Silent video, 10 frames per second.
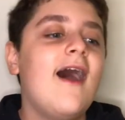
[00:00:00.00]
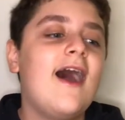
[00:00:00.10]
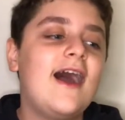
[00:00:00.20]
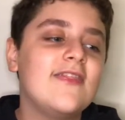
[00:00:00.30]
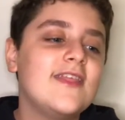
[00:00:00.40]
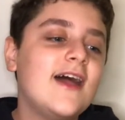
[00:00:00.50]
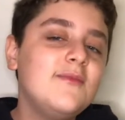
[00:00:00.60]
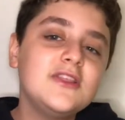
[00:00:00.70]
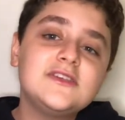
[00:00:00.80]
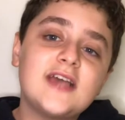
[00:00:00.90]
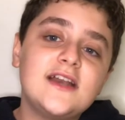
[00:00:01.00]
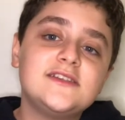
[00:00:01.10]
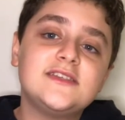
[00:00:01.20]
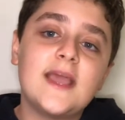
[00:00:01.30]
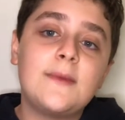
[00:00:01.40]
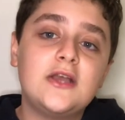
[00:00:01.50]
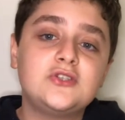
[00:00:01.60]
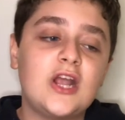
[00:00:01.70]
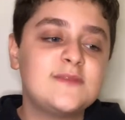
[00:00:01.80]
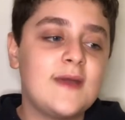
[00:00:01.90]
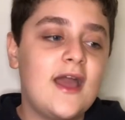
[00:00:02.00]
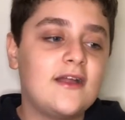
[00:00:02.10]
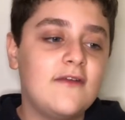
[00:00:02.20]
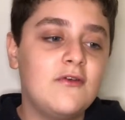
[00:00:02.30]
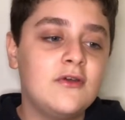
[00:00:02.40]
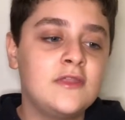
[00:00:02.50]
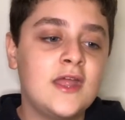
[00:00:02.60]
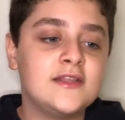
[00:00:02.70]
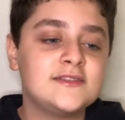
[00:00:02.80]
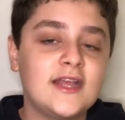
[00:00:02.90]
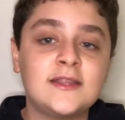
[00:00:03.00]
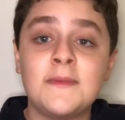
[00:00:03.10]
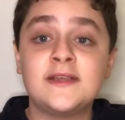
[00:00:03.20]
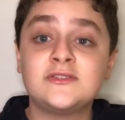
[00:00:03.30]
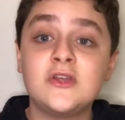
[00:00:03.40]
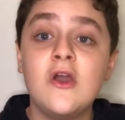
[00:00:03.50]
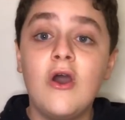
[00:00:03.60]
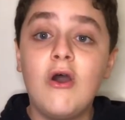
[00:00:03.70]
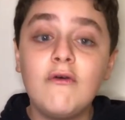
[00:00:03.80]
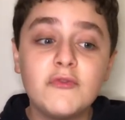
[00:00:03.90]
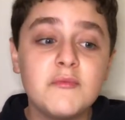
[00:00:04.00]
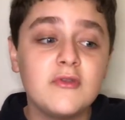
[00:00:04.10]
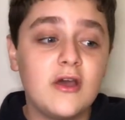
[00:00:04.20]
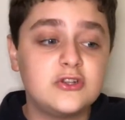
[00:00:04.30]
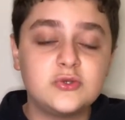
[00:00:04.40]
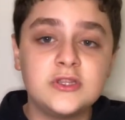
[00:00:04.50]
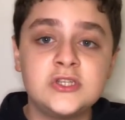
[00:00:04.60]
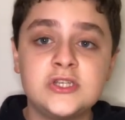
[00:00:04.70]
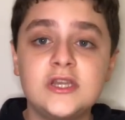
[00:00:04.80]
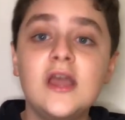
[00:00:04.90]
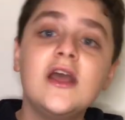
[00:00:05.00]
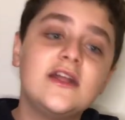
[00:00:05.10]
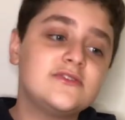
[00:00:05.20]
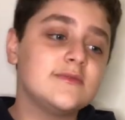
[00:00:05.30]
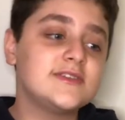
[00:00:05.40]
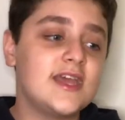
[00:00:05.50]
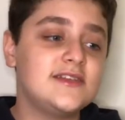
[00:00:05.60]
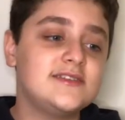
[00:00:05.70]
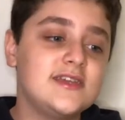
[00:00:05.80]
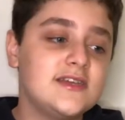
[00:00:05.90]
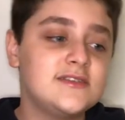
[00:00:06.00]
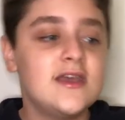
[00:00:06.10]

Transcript: Uh, and I'm really excited to see Empire Strikes Back. I've heard that it's like the best of the uh, trilogy, and so I'm excited to see it.